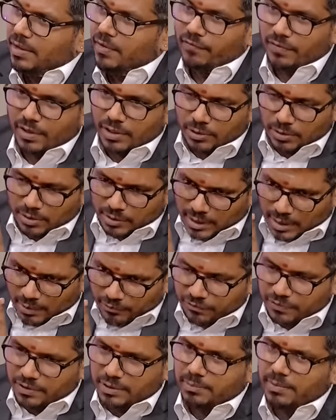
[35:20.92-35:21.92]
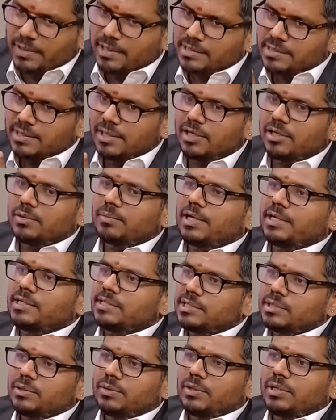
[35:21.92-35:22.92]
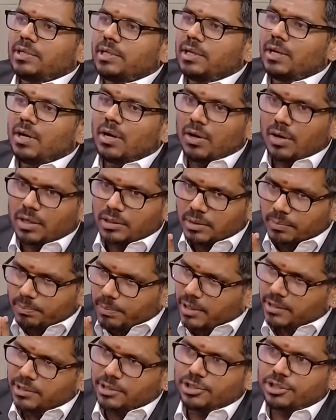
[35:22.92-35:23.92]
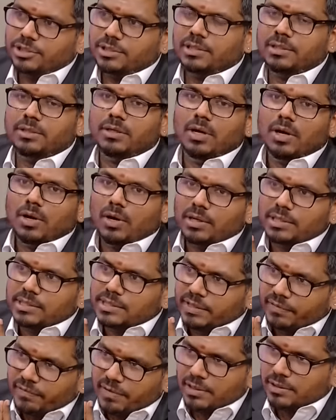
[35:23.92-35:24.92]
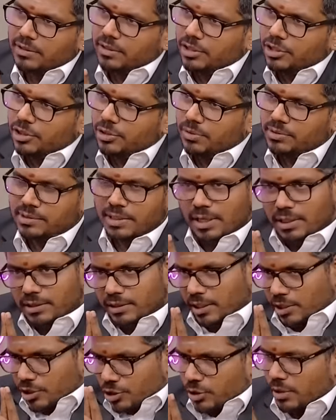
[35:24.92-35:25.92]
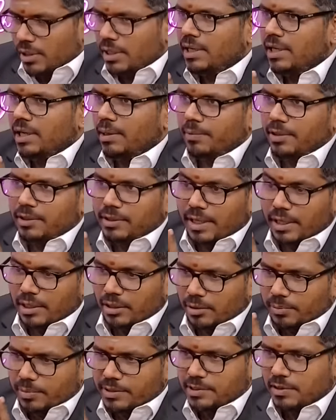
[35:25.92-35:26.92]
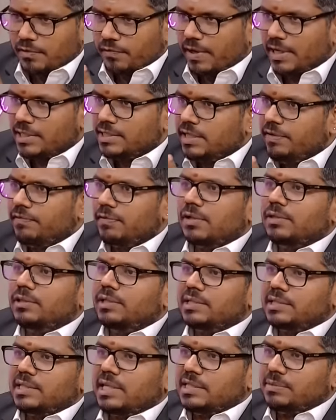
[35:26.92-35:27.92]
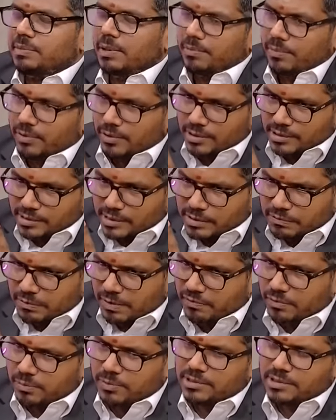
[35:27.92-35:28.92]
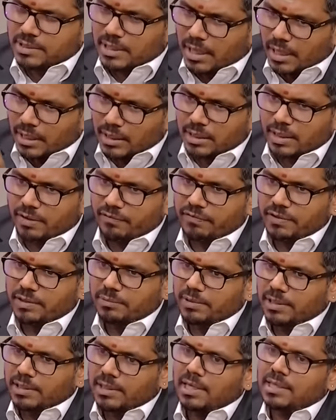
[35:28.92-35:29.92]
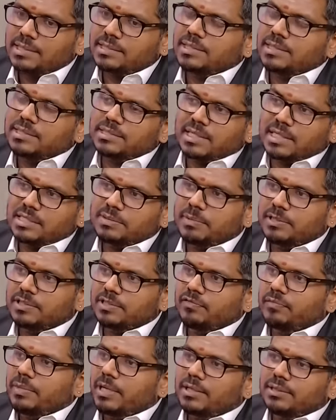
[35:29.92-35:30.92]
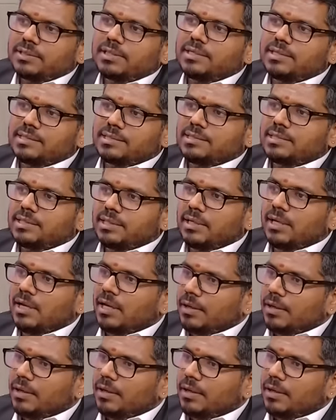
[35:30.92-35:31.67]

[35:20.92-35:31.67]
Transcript: When you're comfortable listening to my story on the partition, on several other issues, then surely I'm entitled to present facts even on this aspect, because this is one of the most uncomfortable, nastiest aspects of Bharatiya history.